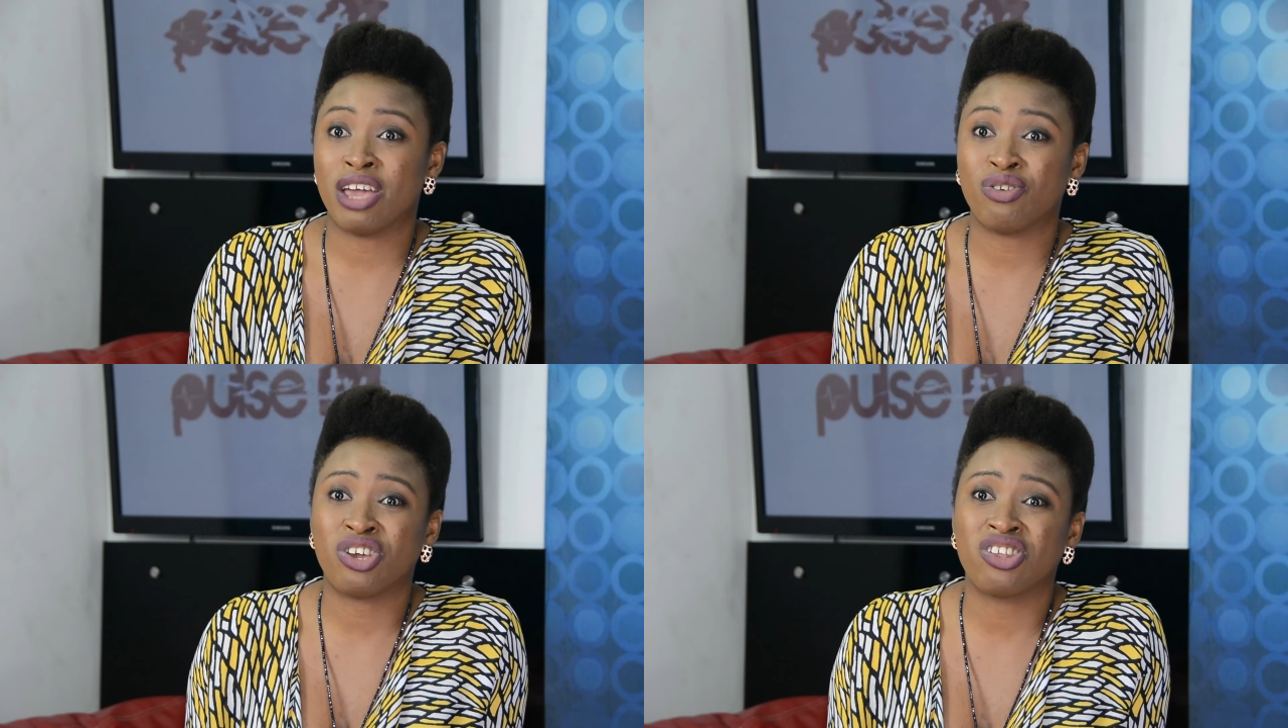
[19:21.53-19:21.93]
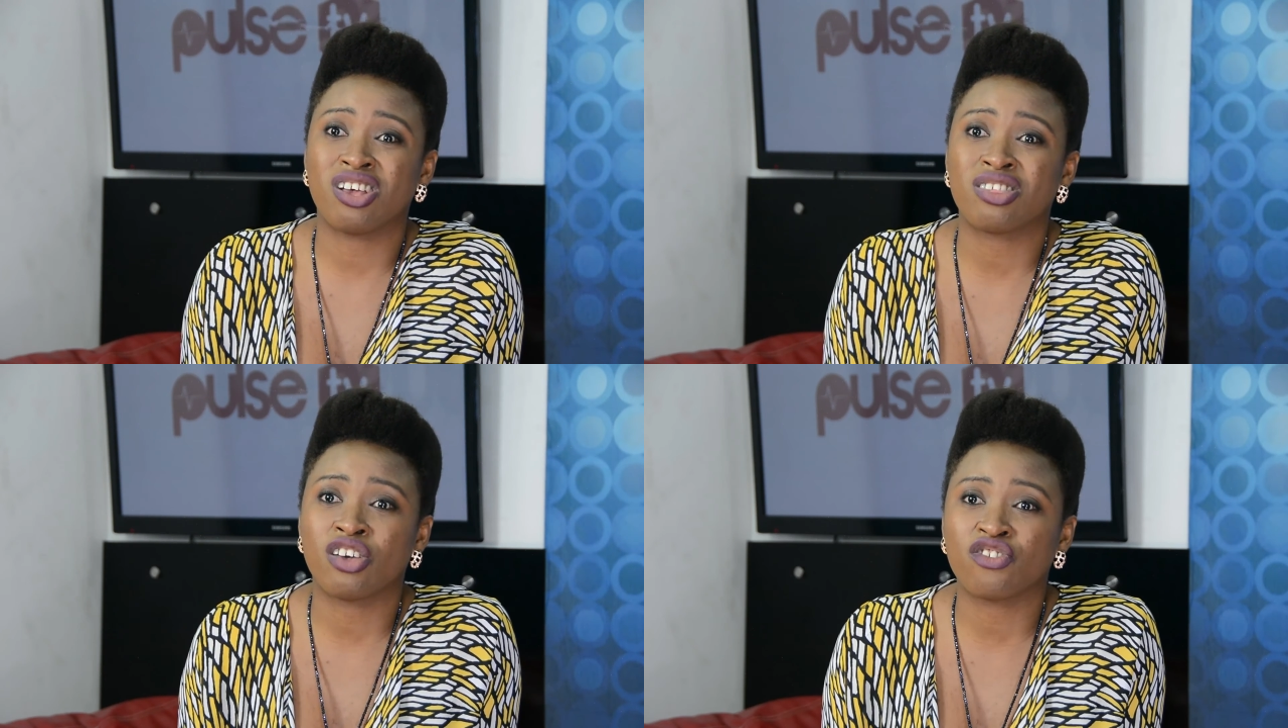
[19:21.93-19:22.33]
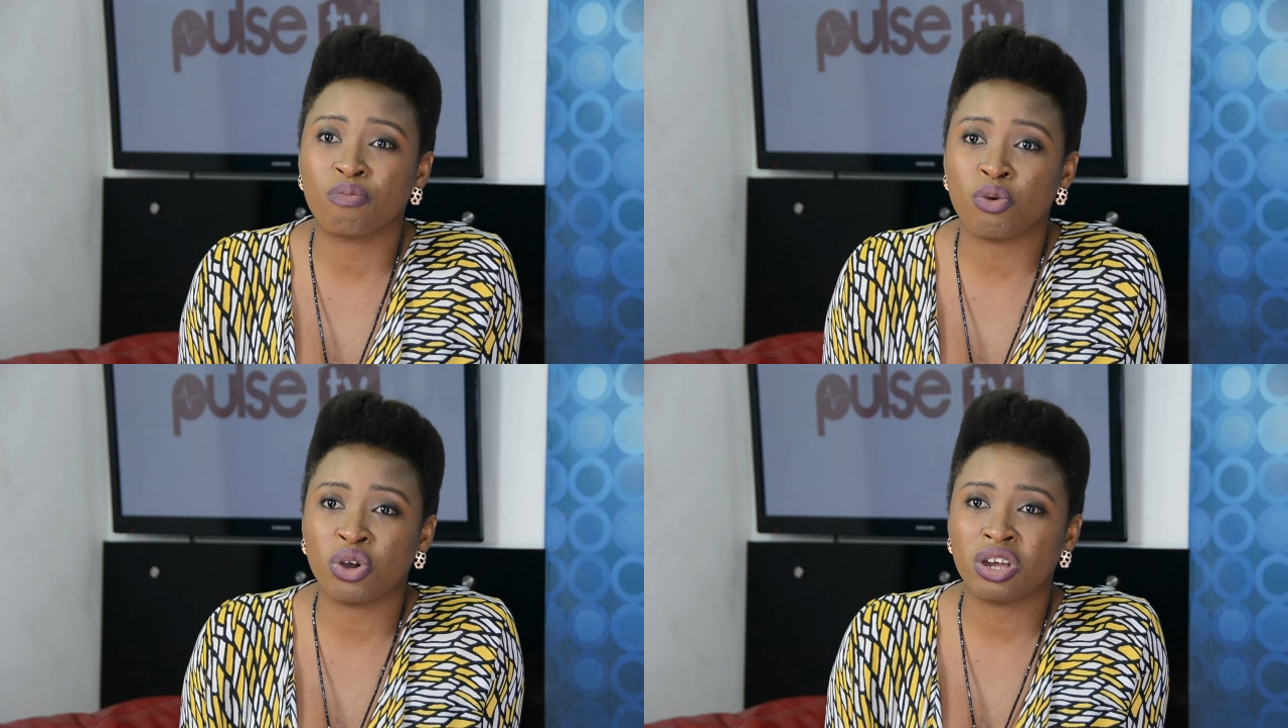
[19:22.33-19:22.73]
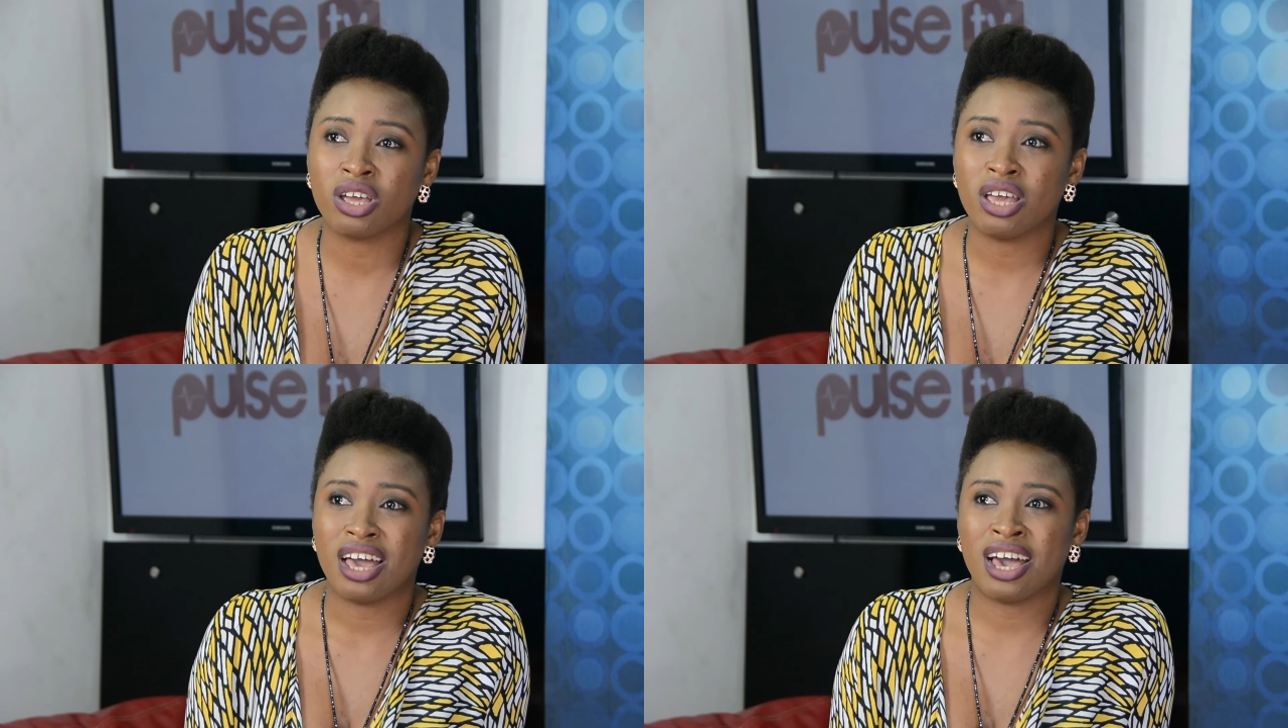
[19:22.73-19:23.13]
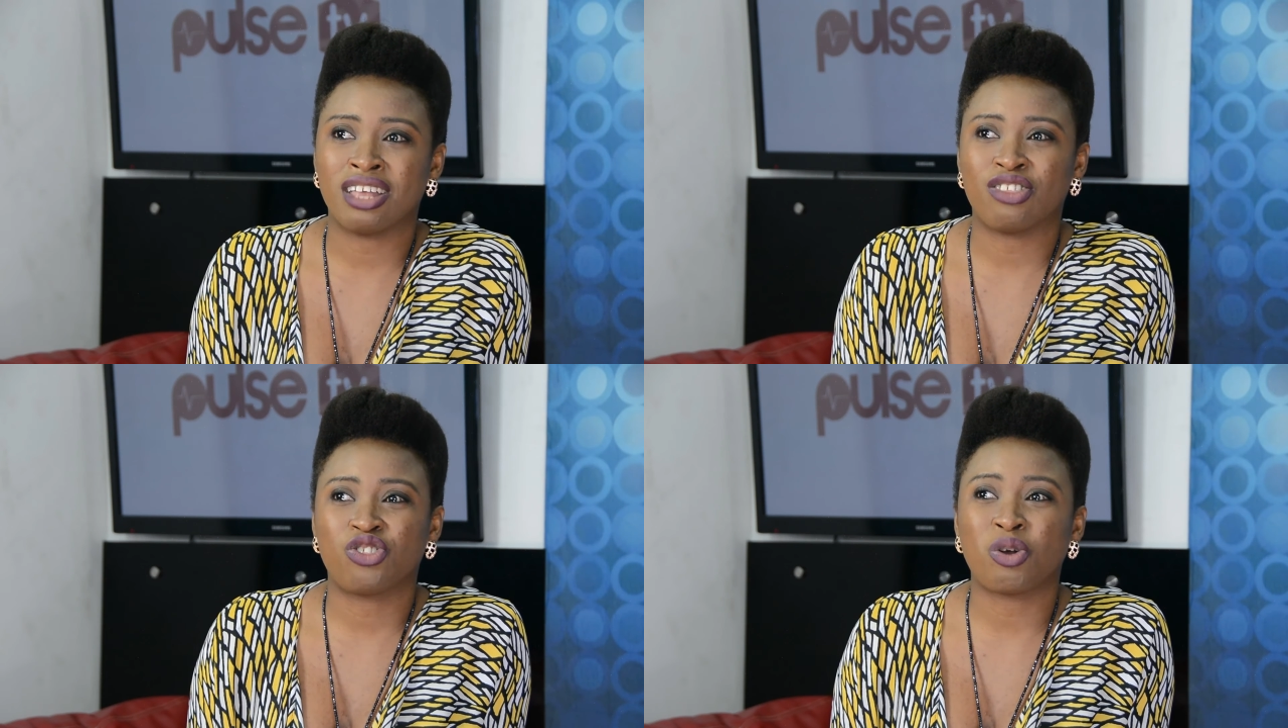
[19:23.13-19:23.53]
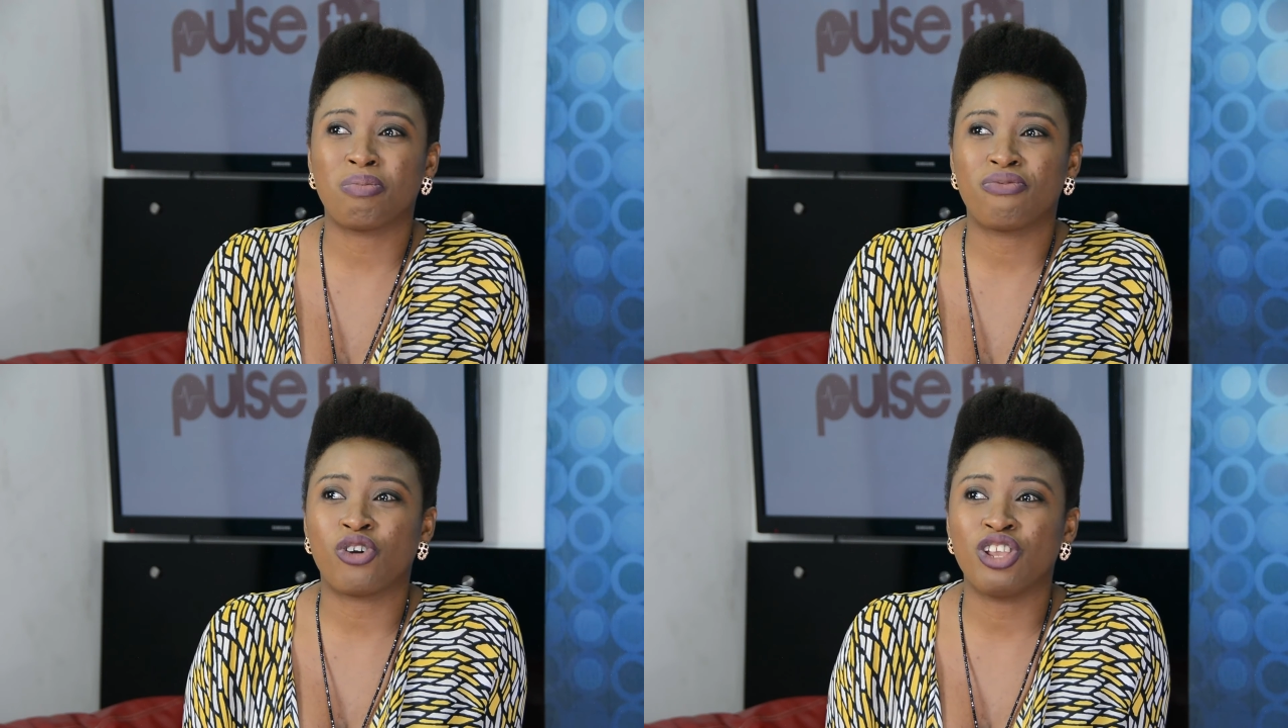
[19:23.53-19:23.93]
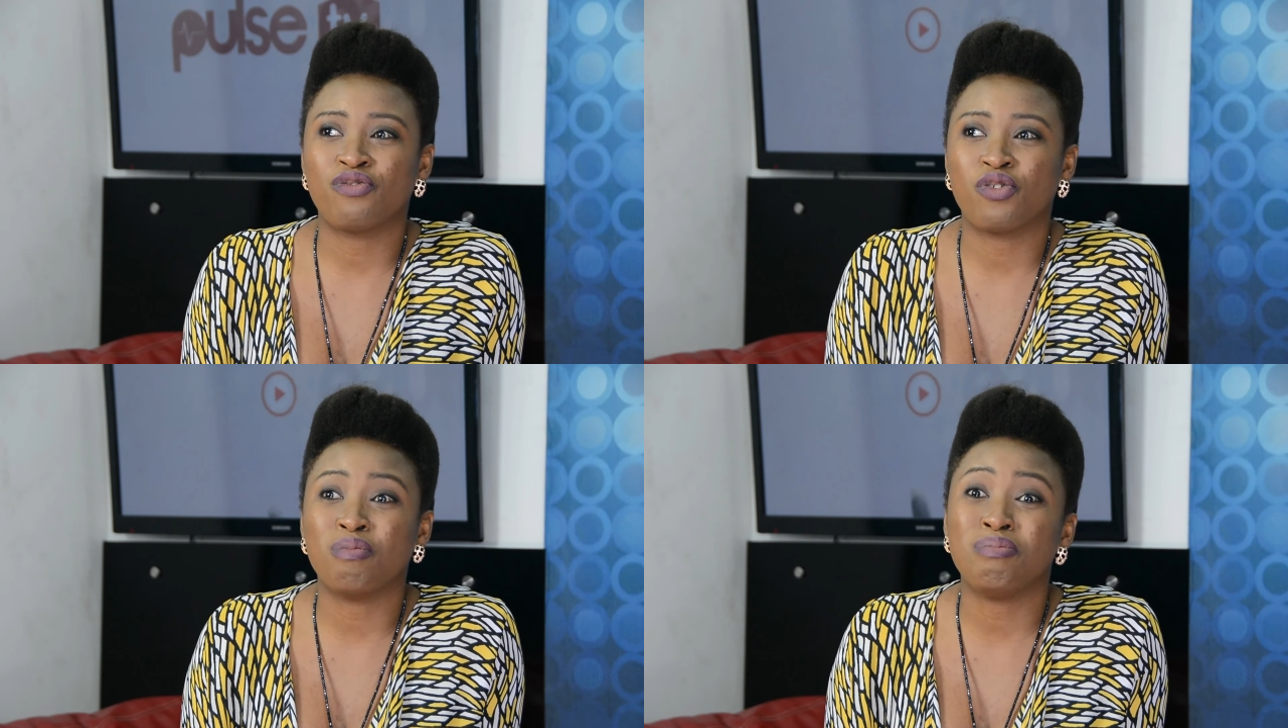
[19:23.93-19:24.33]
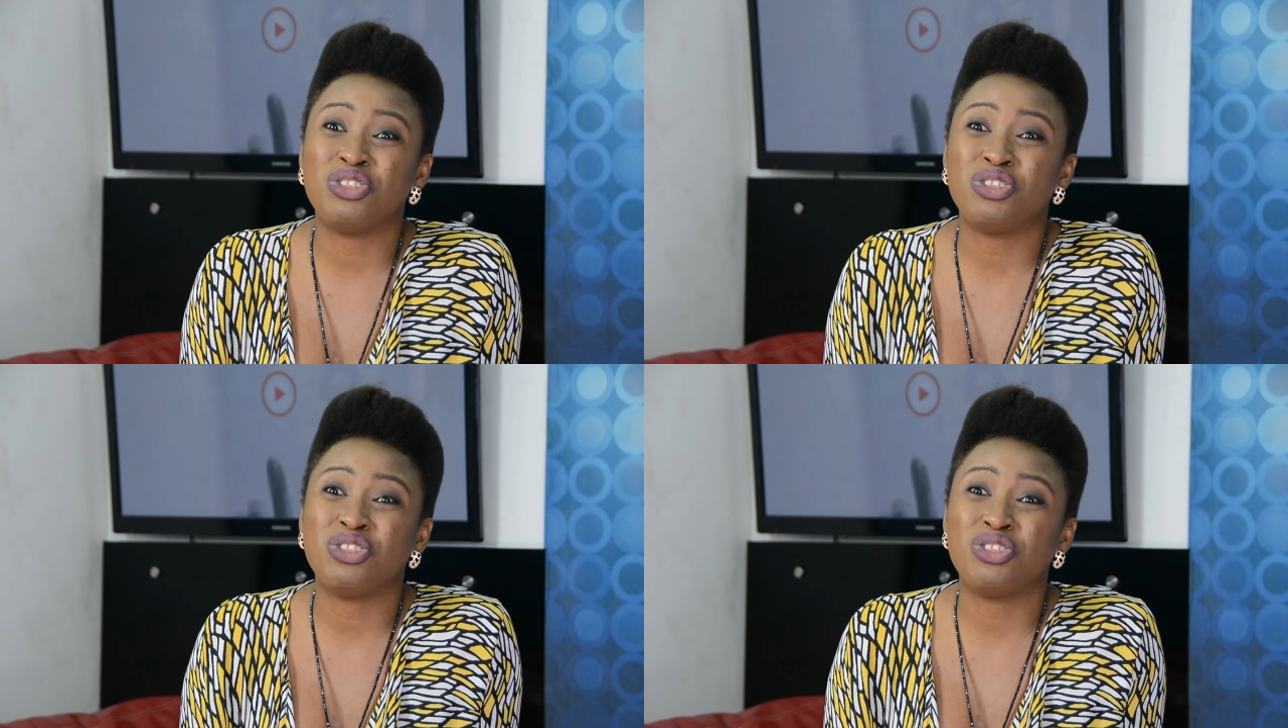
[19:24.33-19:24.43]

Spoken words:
educate ourselves more and stop falling for